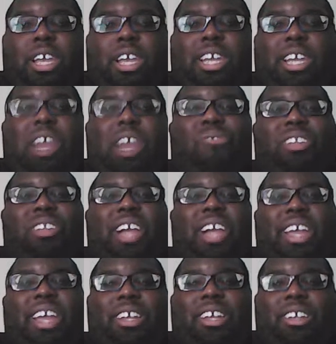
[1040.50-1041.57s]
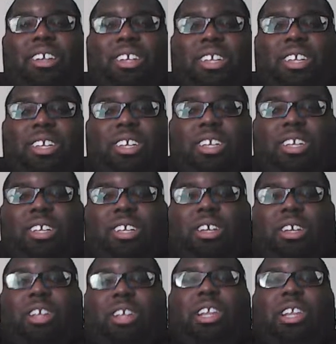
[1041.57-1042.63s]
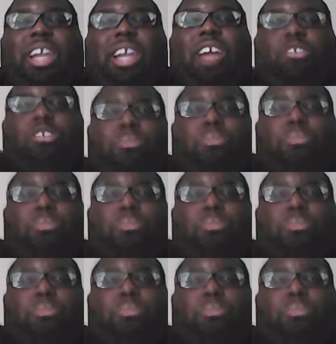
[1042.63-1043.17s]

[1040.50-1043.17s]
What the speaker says: and I feel like a lot of those